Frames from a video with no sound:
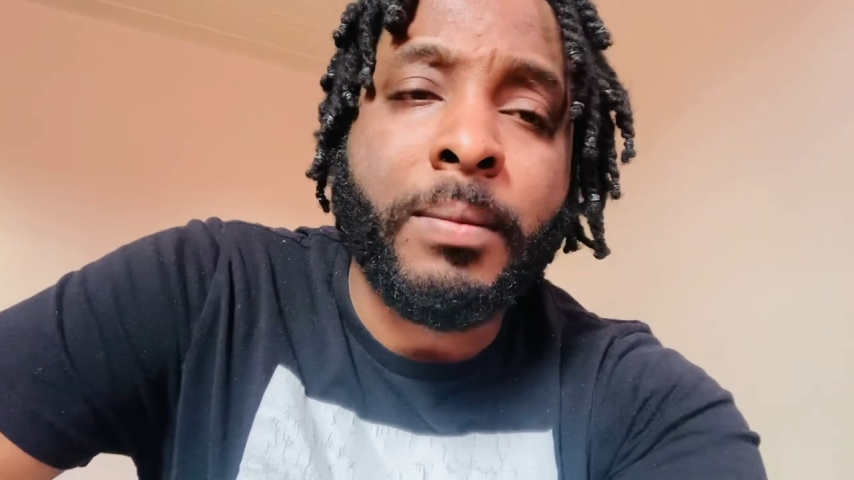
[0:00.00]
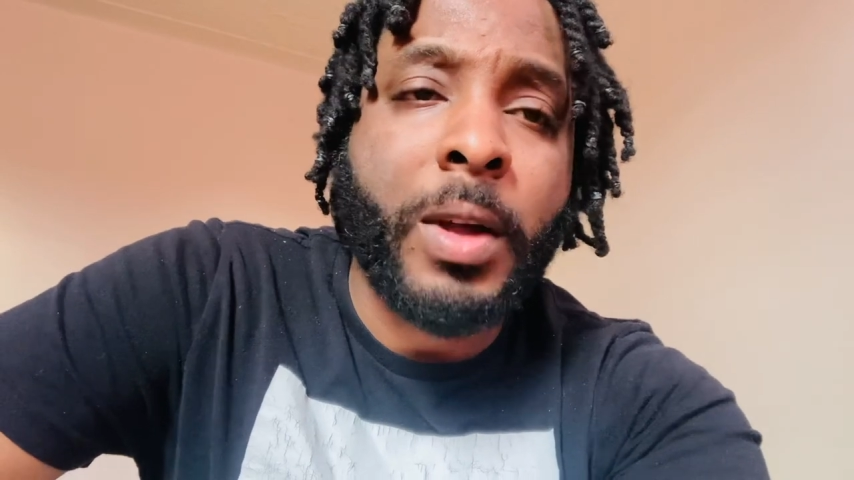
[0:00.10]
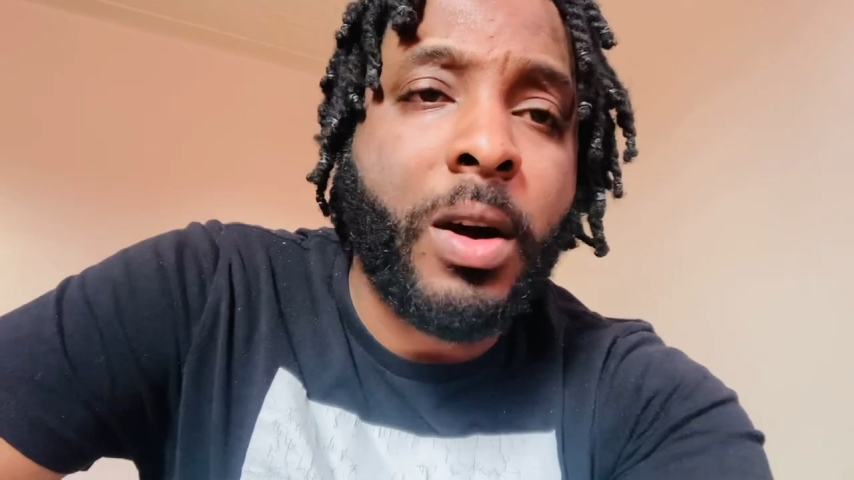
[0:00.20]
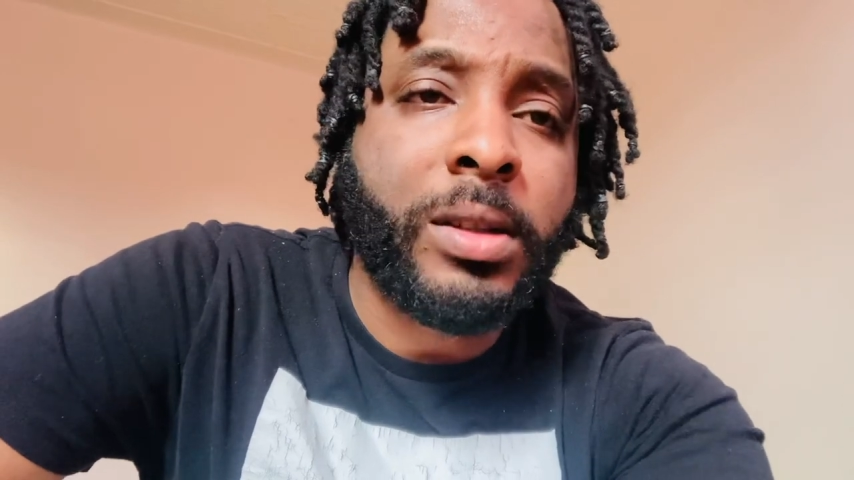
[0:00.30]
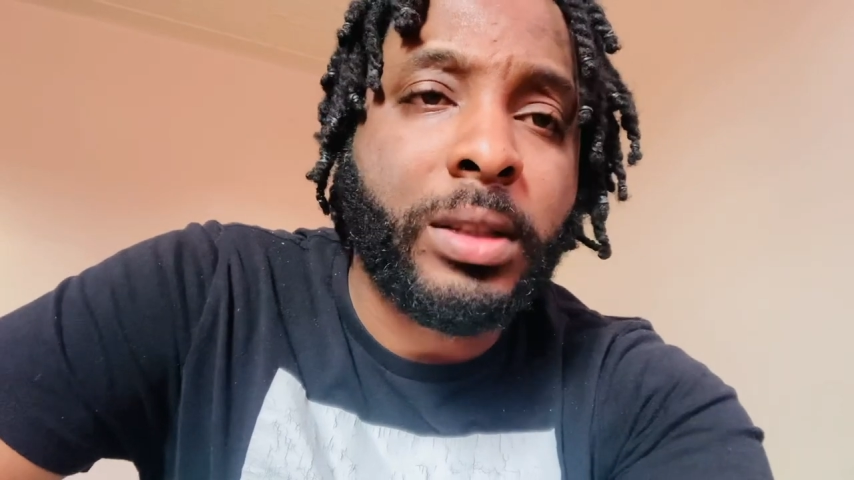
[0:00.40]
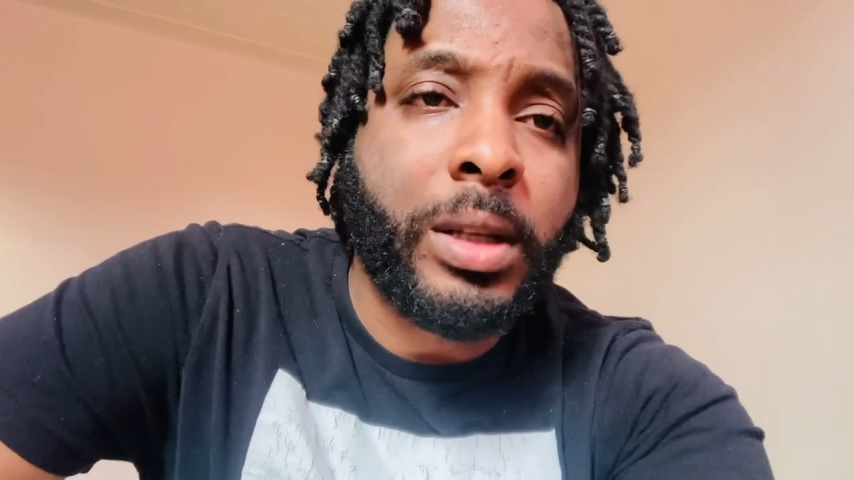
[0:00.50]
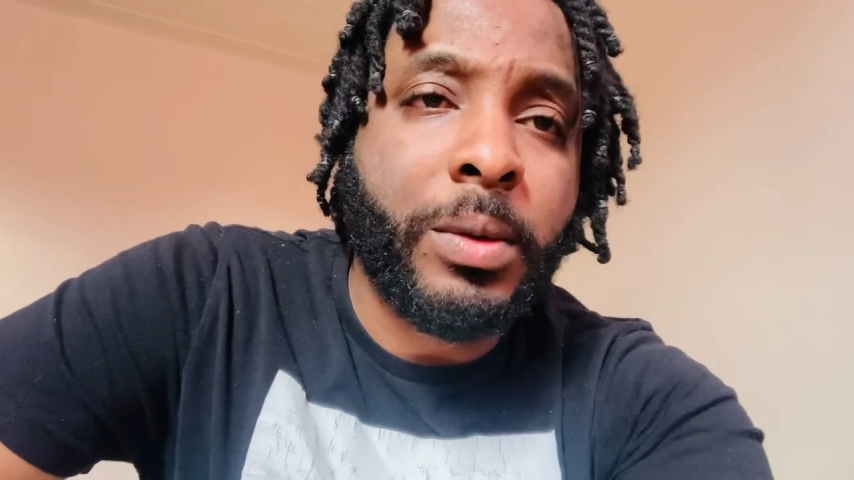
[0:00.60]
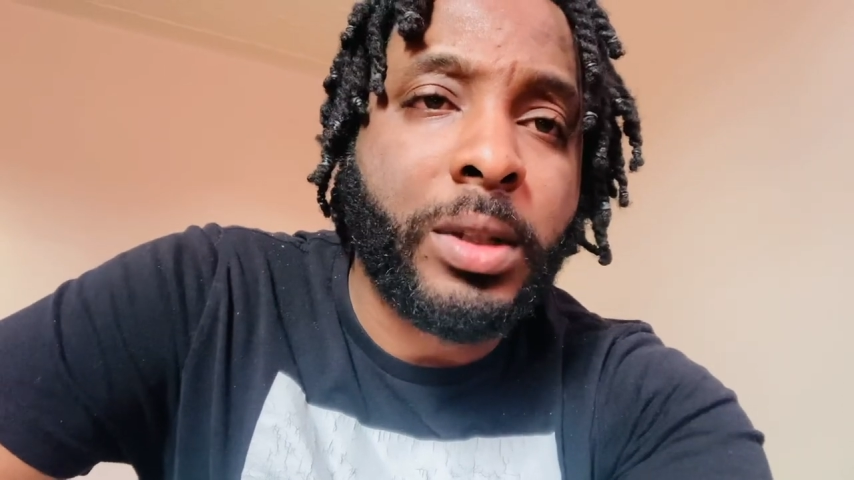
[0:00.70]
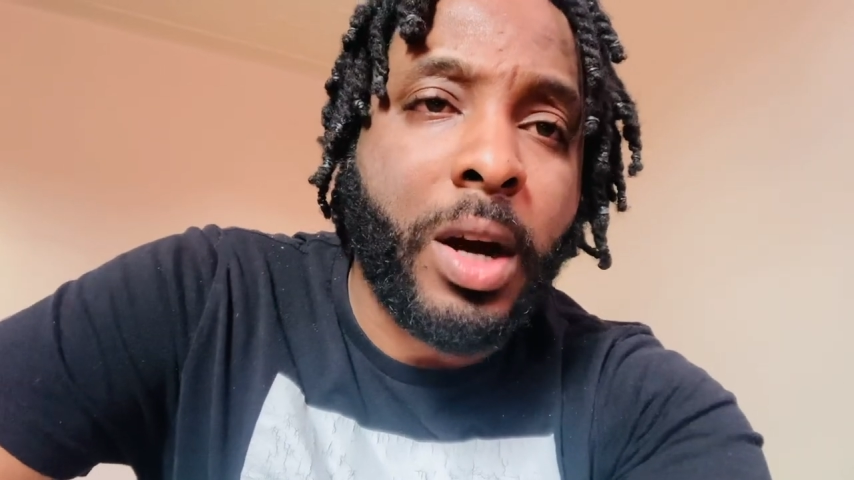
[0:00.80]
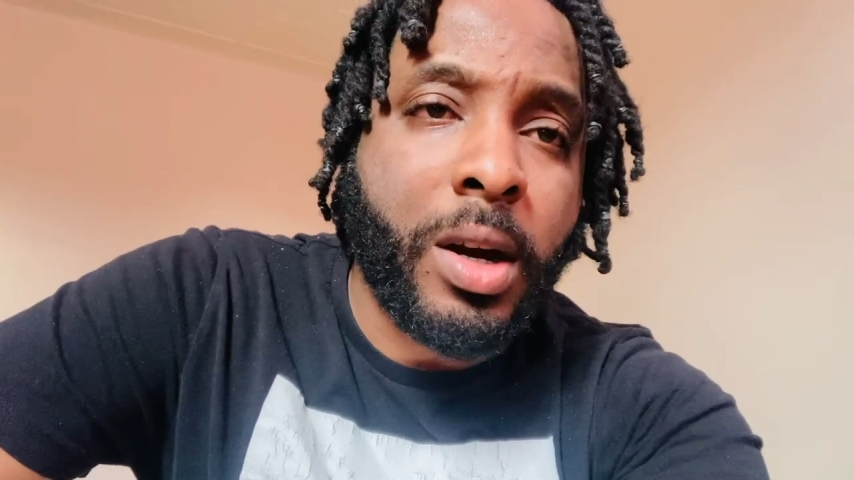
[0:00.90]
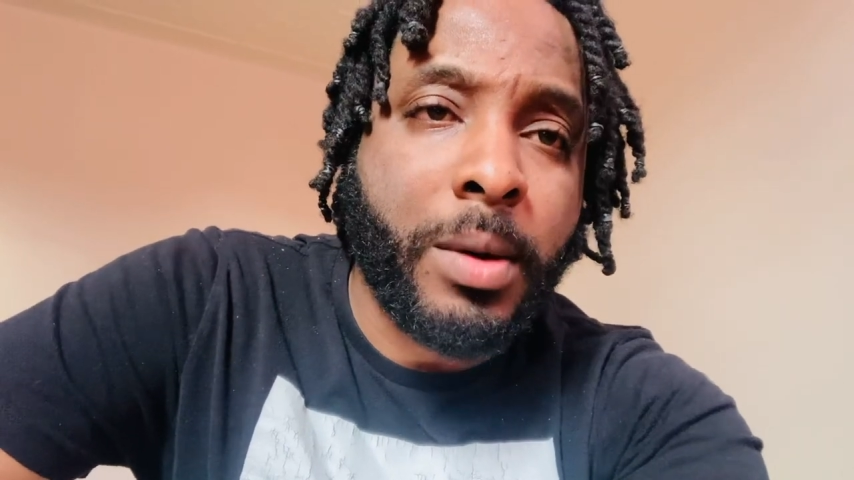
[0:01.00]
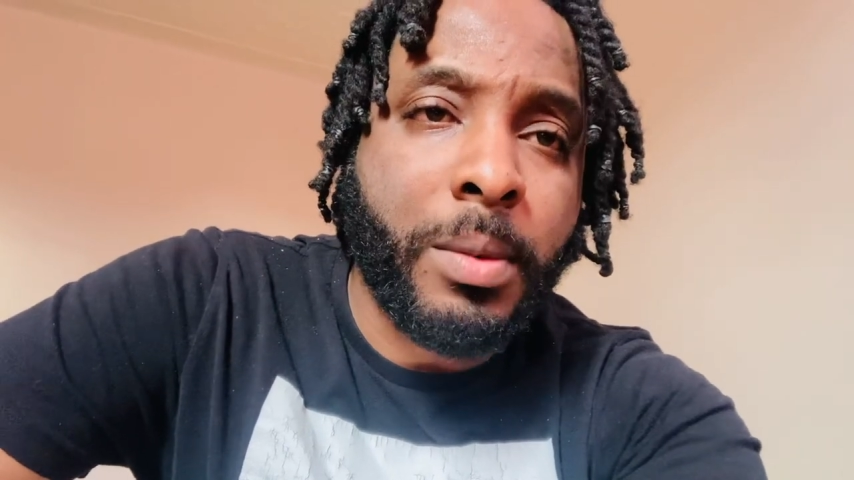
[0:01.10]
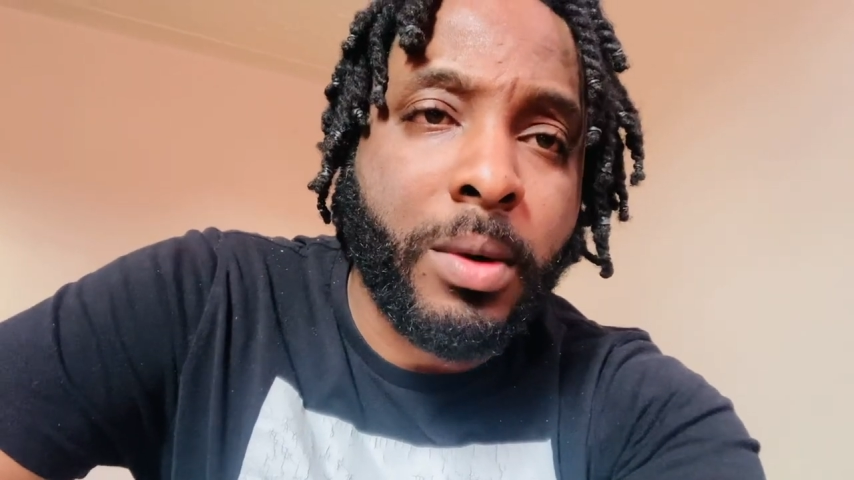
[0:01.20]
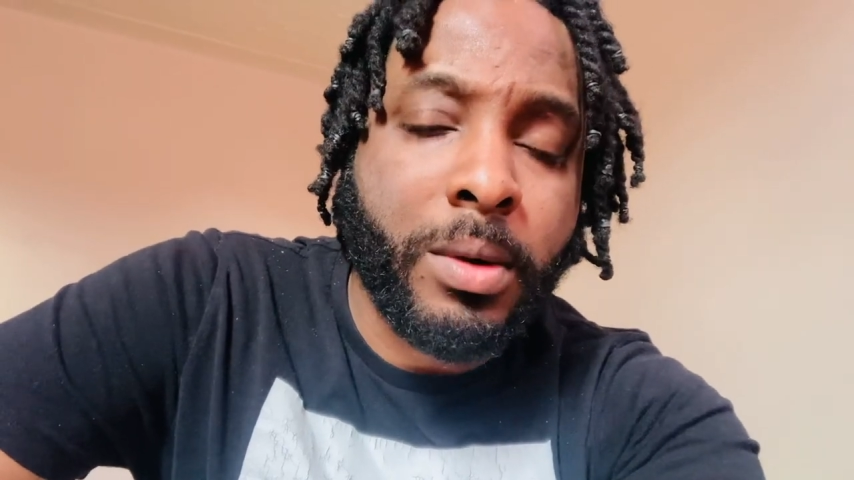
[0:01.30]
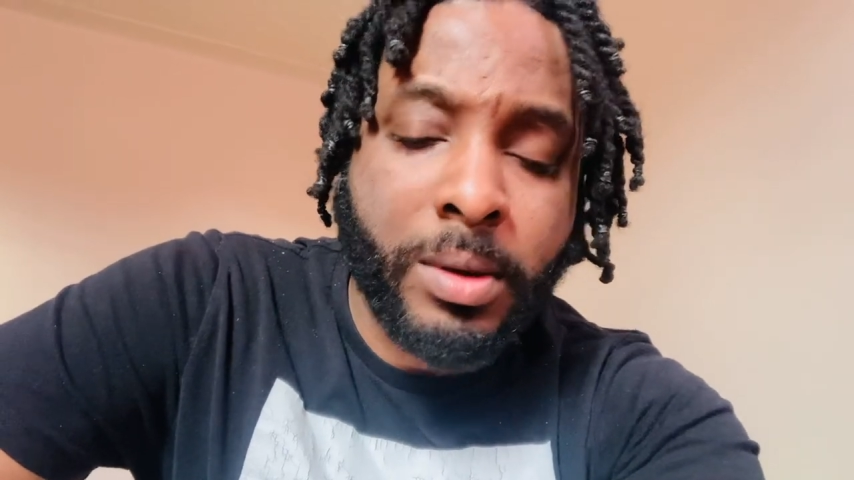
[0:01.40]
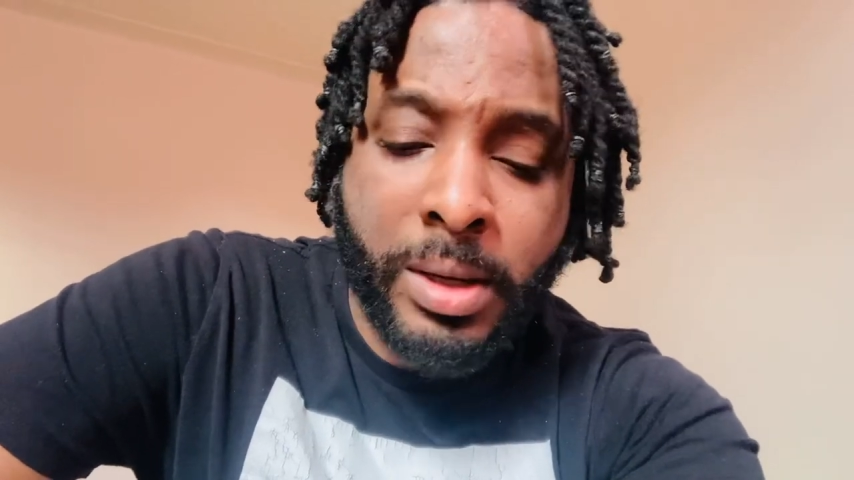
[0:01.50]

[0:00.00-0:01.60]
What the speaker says: Arsenal was horrible.